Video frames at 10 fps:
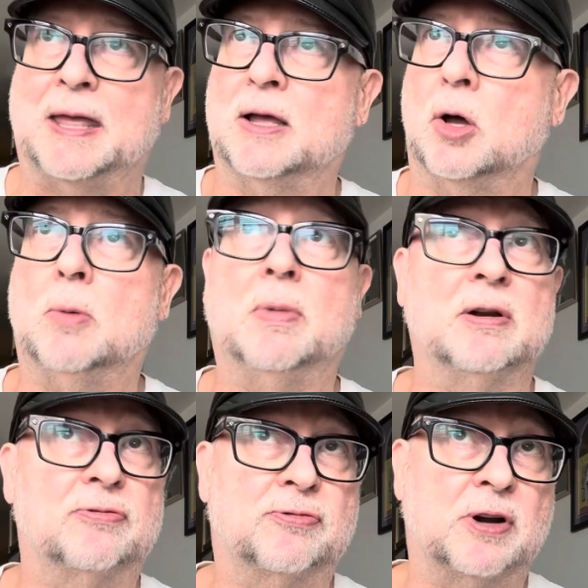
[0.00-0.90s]
Hope my
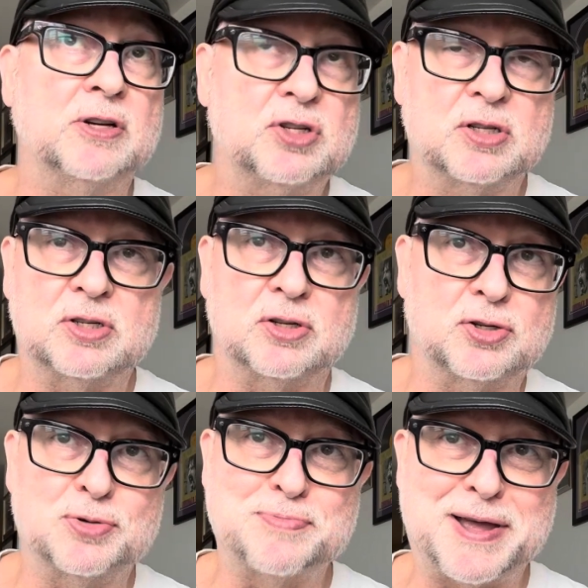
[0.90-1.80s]
French isn't
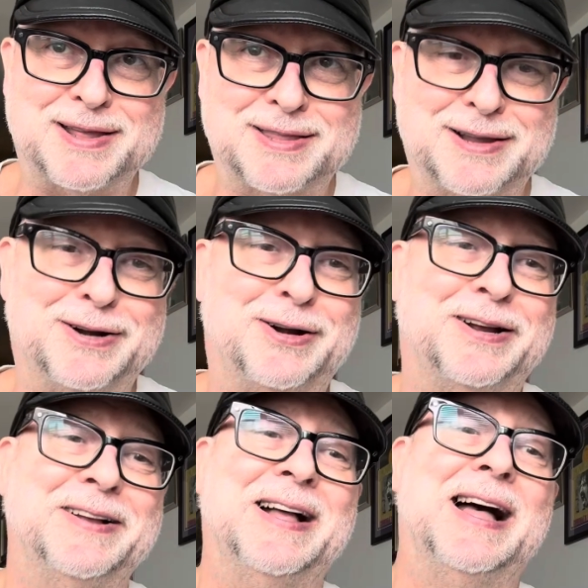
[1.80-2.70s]
too bad there.
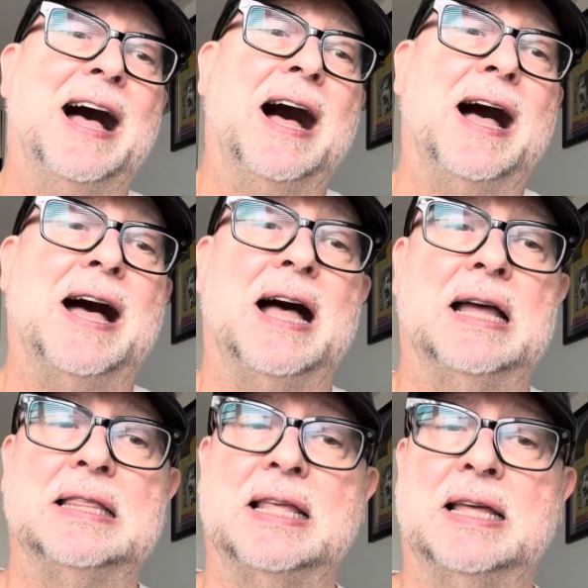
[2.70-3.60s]

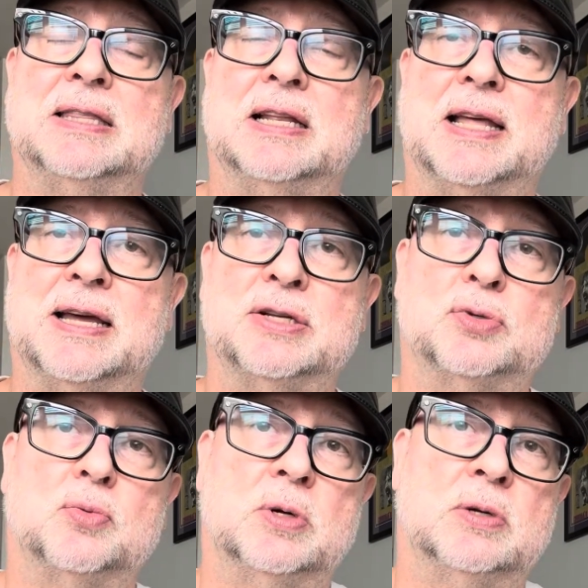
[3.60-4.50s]
And then the
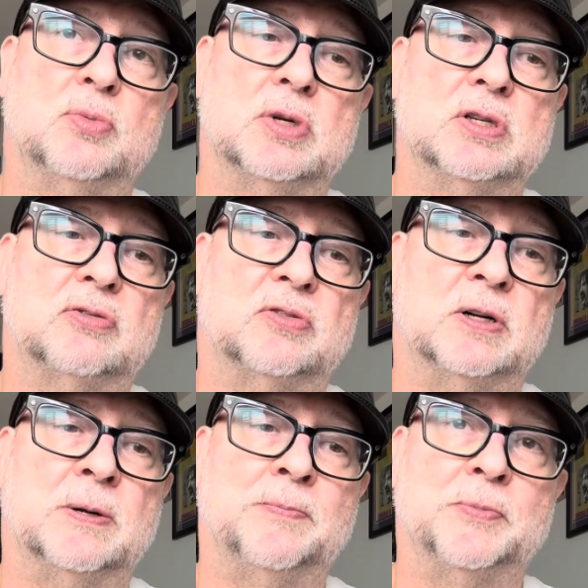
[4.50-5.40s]
last one was
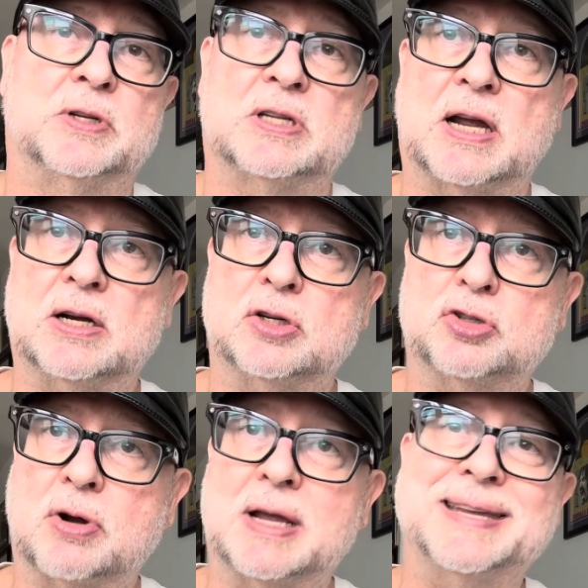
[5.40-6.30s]
from the title
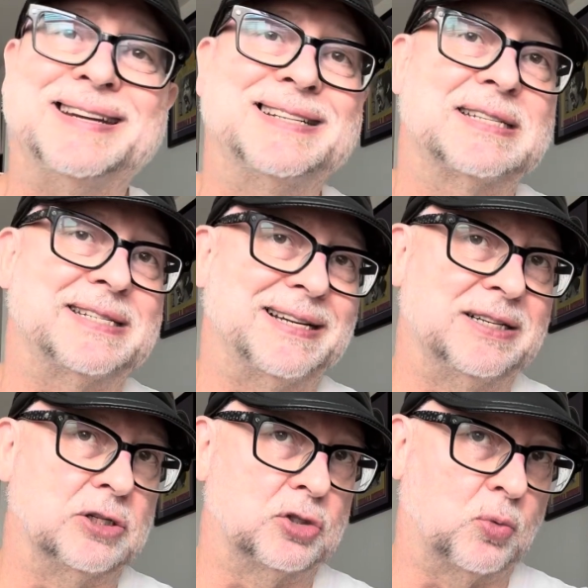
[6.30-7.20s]
track, In a
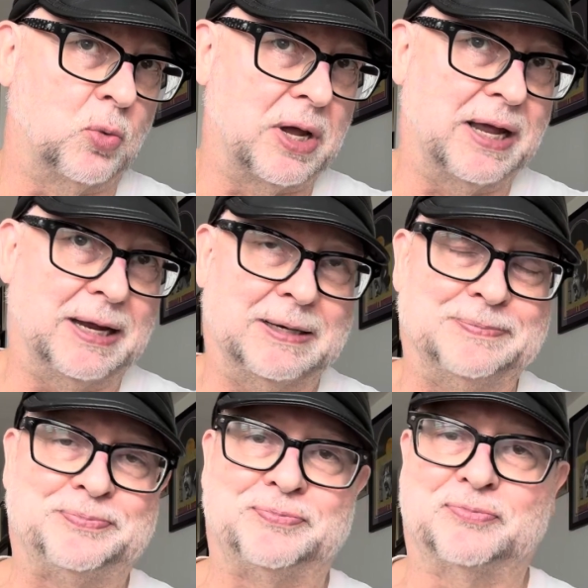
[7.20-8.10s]
Silent Way,
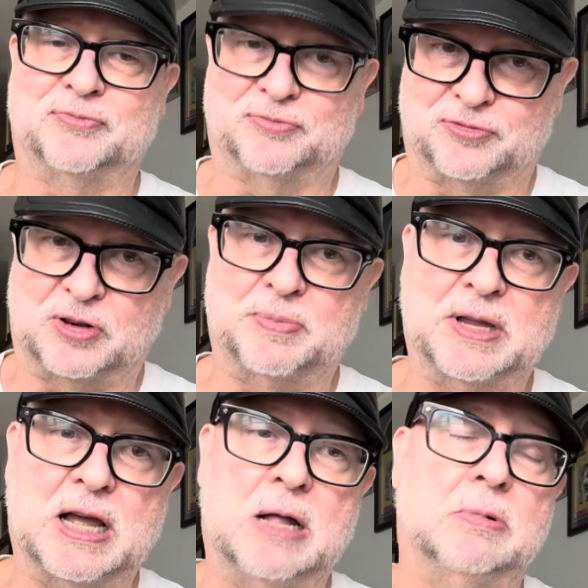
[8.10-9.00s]
from the
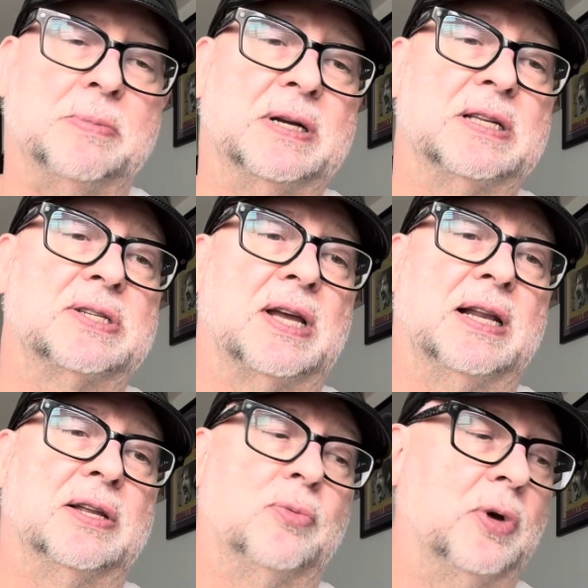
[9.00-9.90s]
album In a
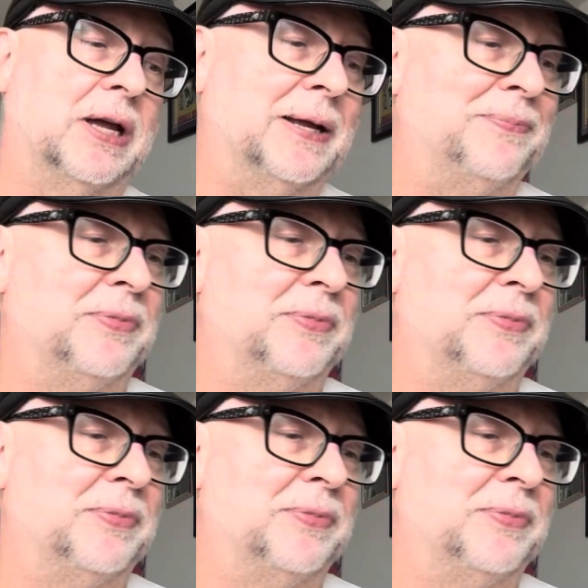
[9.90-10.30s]
Silent Way.